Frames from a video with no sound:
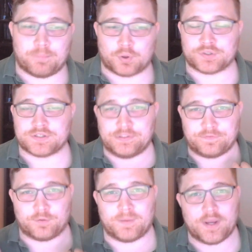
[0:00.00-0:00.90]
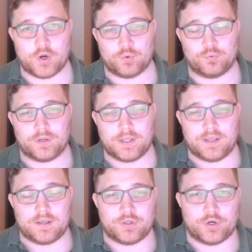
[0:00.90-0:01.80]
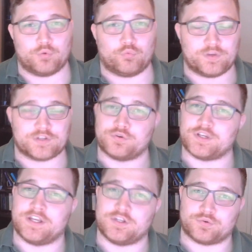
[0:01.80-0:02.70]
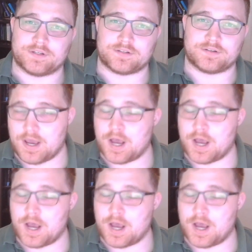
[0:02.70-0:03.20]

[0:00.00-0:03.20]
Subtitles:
personally for my own, research interests.